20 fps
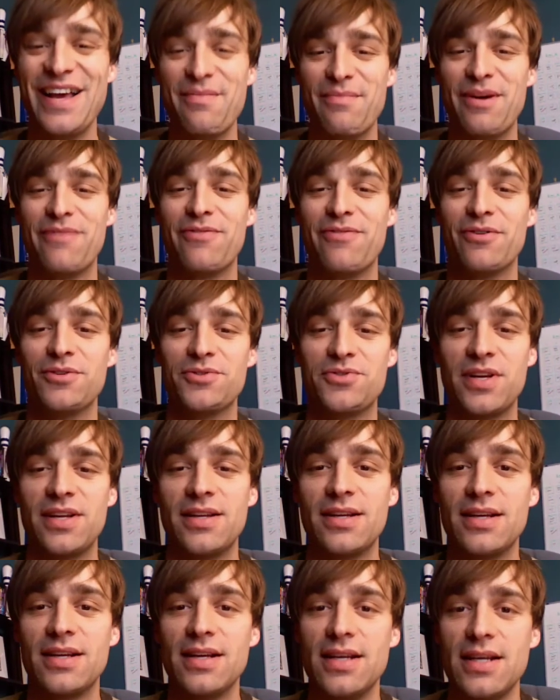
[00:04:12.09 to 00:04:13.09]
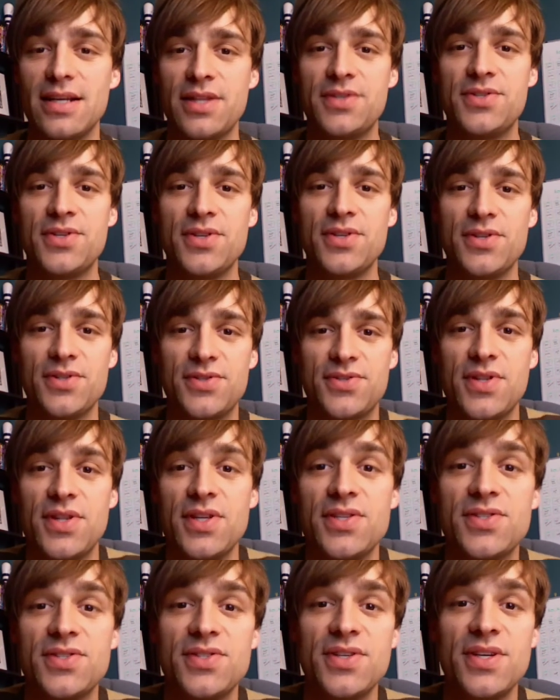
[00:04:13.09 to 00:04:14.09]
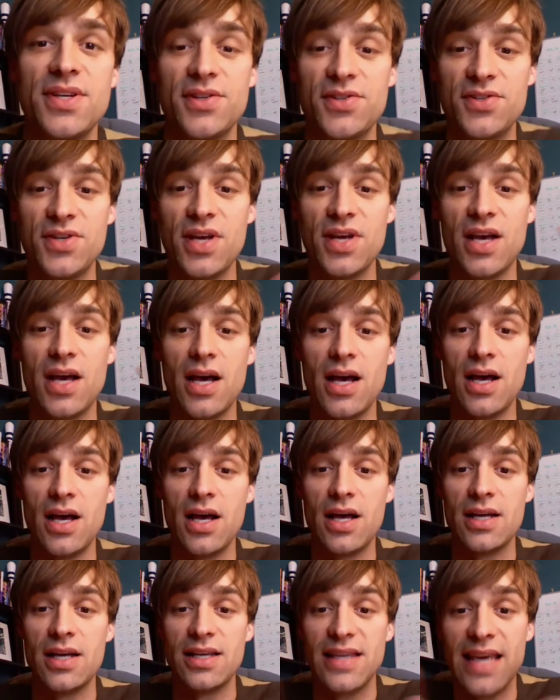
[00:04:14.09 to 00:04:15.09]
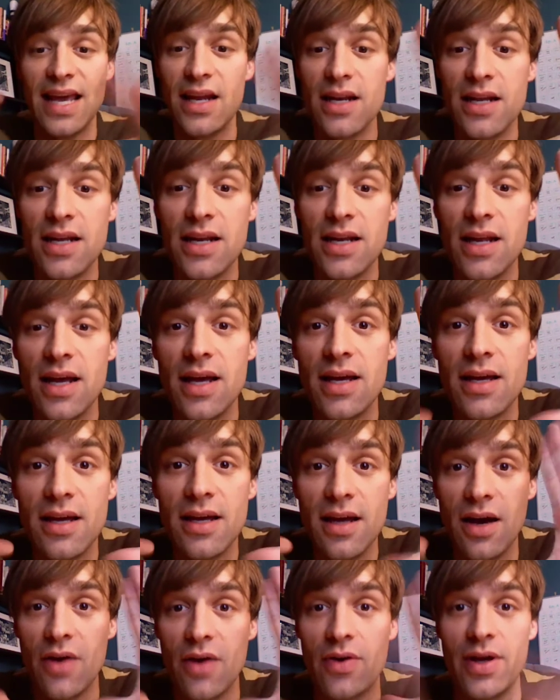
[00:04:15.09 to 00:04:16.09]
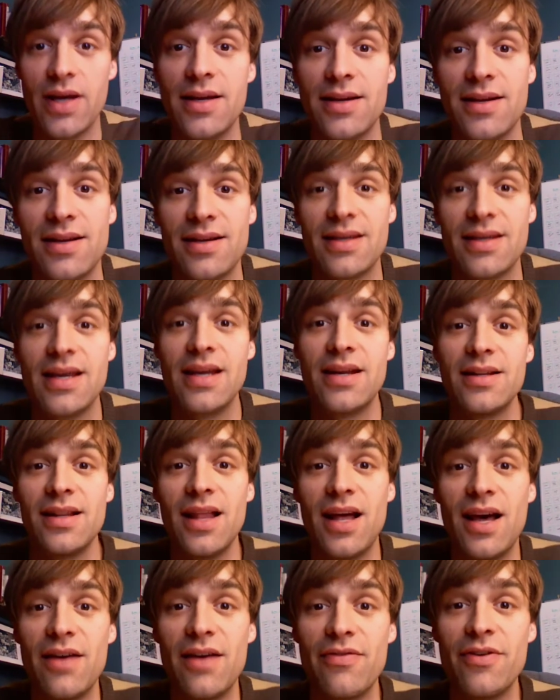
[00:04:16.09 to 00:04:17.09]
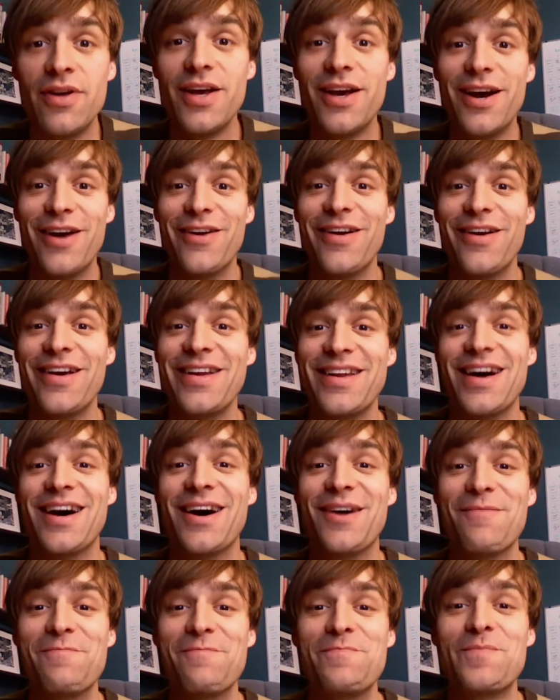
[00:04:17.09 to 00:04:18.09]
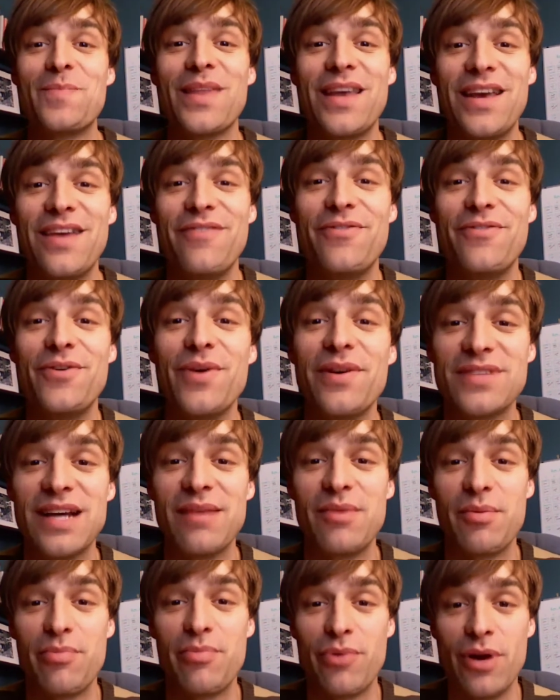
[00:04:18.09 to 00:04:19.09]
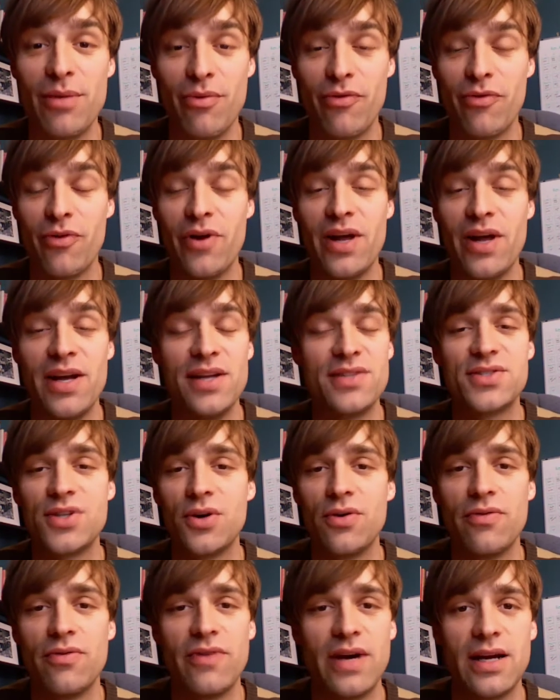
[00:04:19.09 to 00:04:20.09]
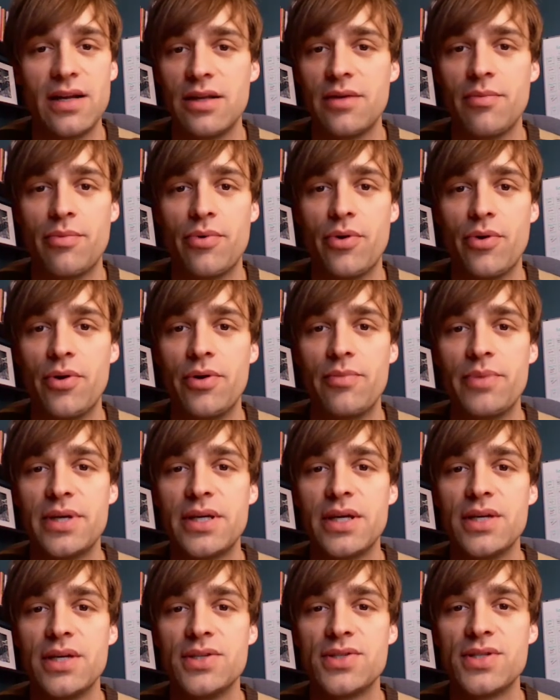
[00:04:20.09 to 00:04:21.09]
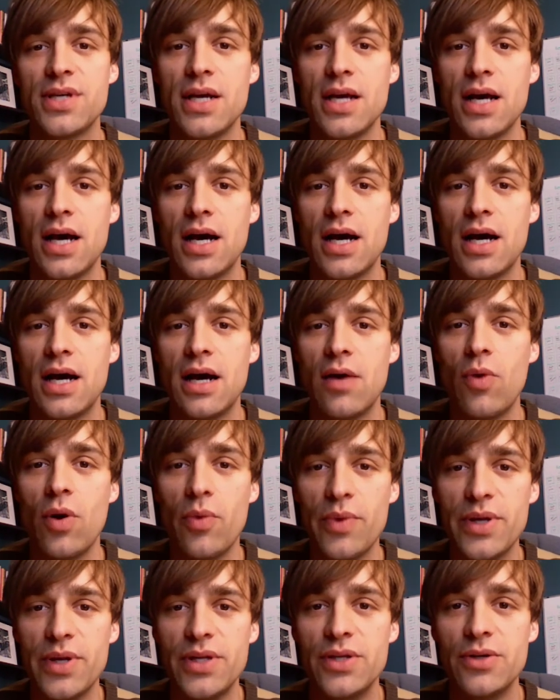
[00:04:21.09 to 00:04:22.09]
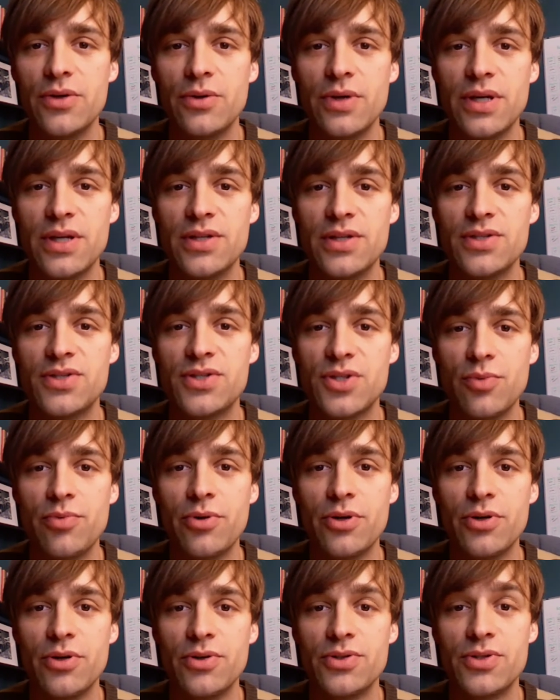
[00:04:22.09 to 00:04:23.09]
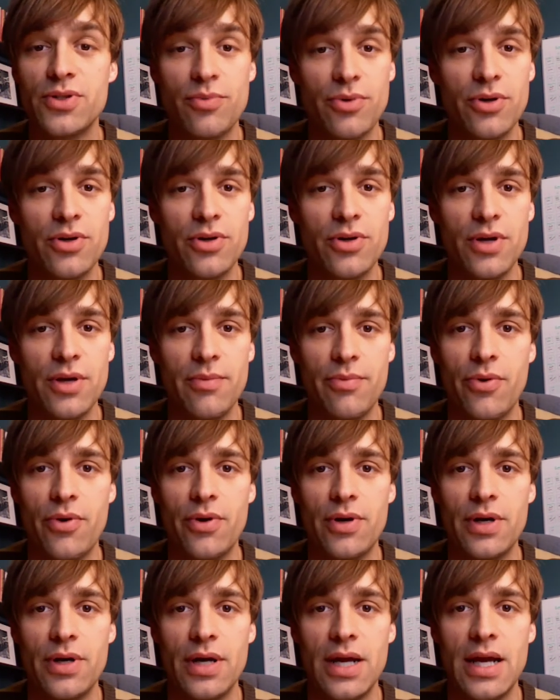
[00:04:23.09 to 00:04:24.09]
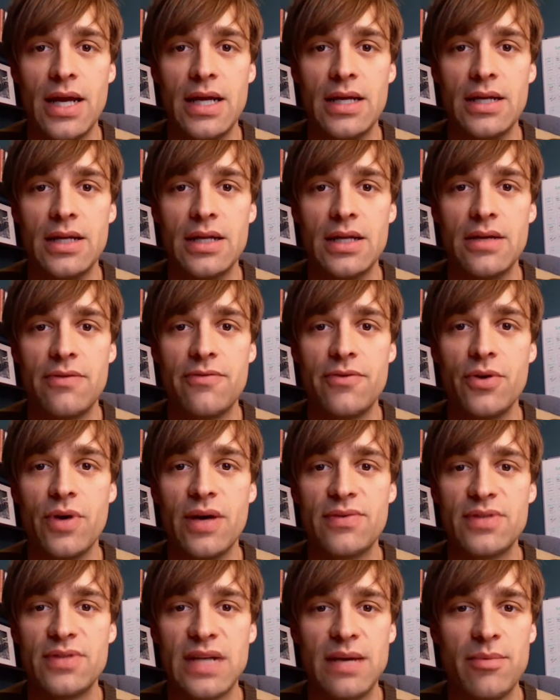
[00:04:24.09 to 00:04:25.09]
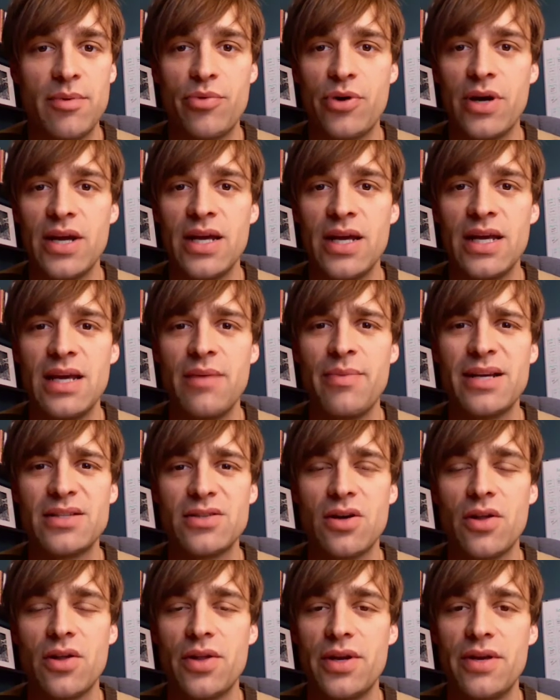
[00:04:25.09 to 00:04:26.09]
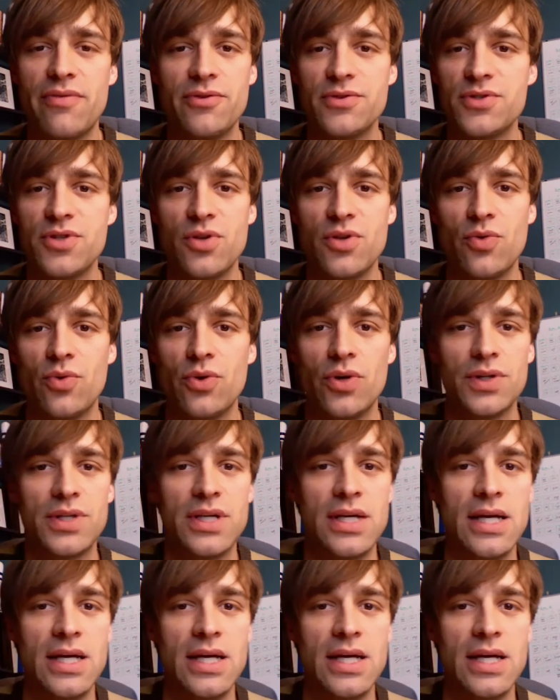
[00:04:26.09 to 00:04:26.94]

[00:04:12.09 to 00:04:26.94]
My phone's ringing. This is Candid. Okay, Candid Live. All right. If you have time to pray beforehand, it's so vitally important because what we do is super, super important. And if you have time to pray, it makes all the difference in the world.